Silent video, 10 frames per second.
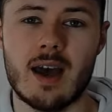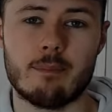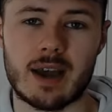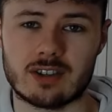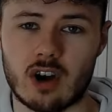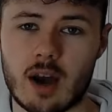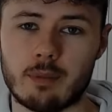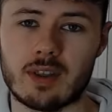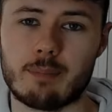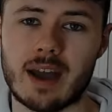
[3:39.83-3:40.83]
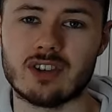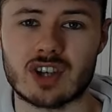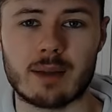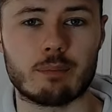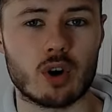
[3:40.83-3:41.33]
bit of time on the bench,
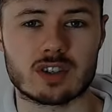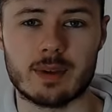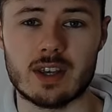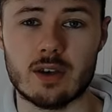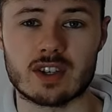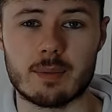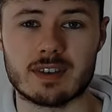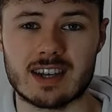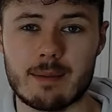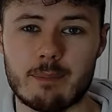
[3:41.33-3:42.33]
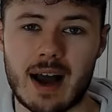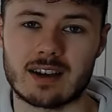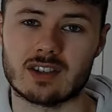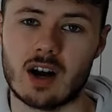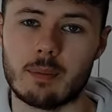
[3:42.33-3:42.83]
and possibly using him as an impact
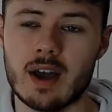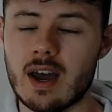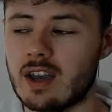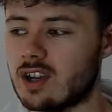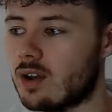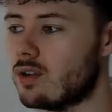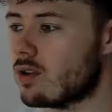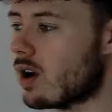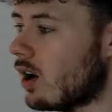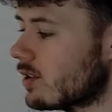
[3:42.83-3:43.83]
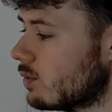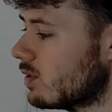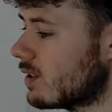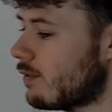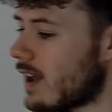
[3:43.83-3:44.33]
sub. You know, Newcastle's
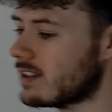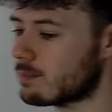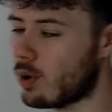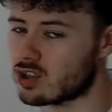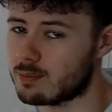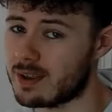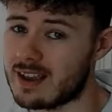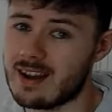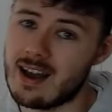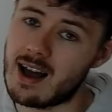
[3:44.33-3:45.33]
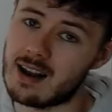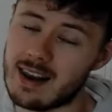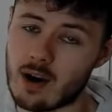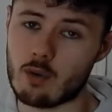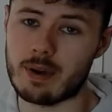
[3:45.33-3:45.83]
defence possibly a
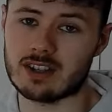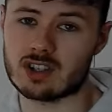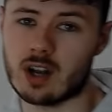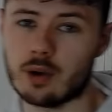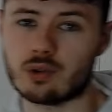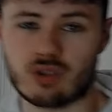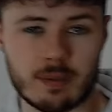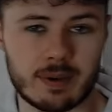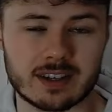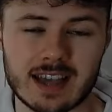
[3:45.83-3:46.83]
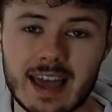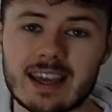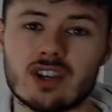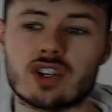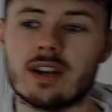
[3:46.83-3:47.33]
little bit slow. Trippier's
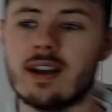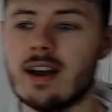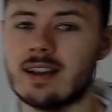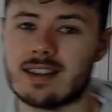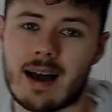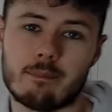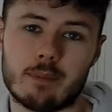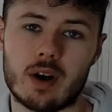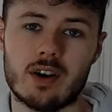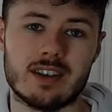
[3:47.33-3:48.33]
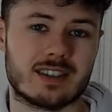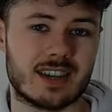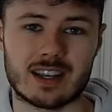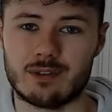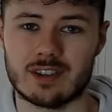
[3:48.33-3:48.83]
aging. Danburn is
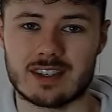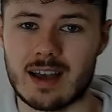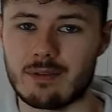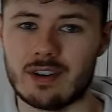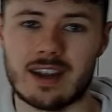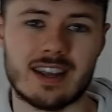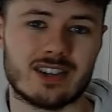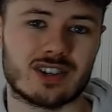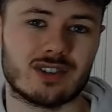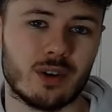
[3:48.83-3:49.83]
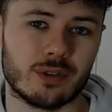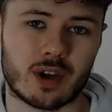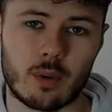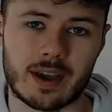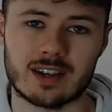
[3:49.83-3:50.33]
6'7", and he's just not the
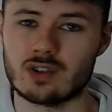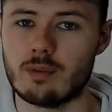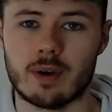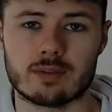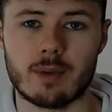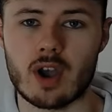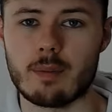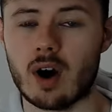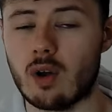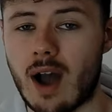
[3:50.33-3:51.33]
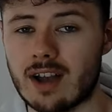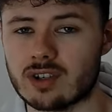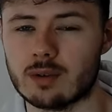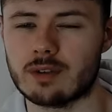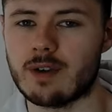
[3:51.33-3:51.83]
quickest or most mobile or
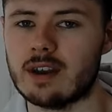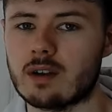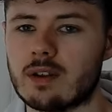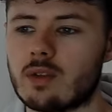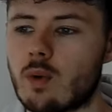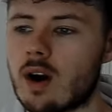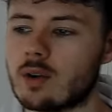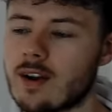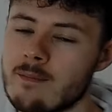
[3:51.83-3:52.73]
agile defender in the world.